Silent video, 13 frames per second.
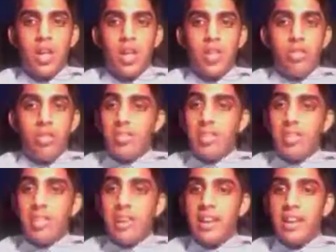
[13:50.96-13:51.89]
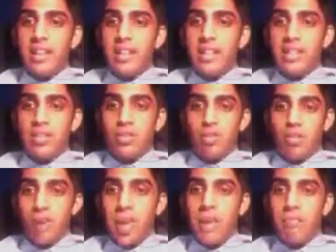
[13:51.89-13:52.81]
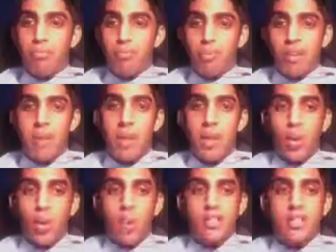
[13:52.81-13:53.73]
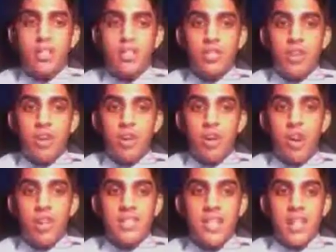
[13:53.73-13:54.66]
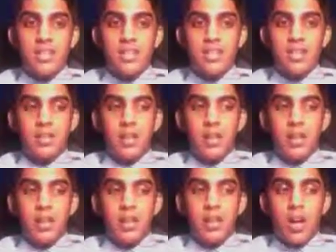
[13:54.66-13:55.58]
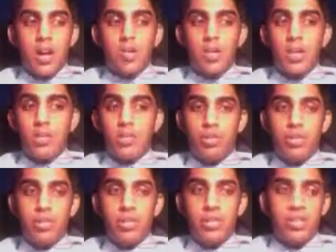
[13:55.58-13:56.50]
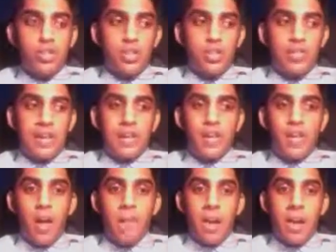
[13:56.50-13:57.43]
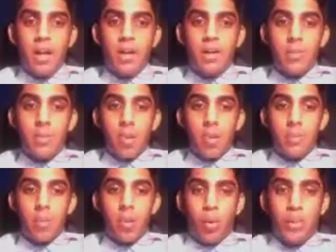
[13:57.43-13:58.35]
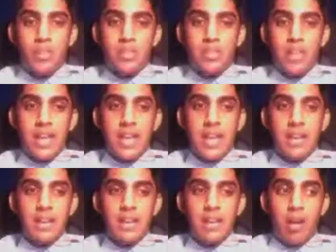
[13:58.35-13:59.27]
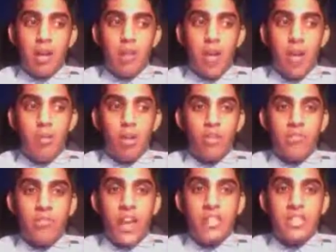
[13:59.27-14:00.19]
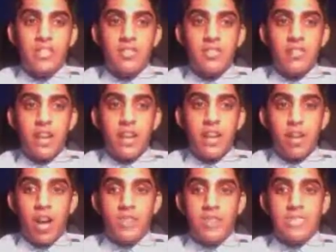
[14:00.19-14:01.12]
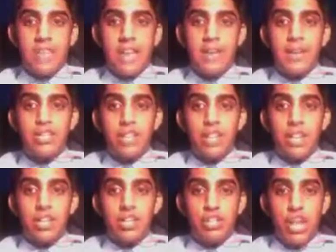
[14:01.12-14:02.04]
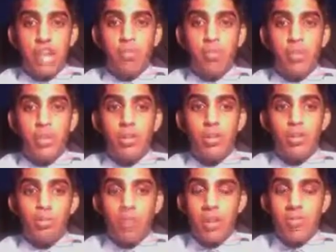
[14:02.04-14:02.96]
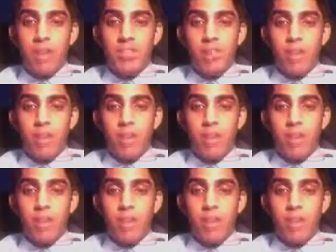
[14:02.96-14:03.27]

Third thing is write pre-made questions for cross-ex. When you do this, you sound a lot better, more poised, and a lot more effective in cross-examination in general when you rewrite the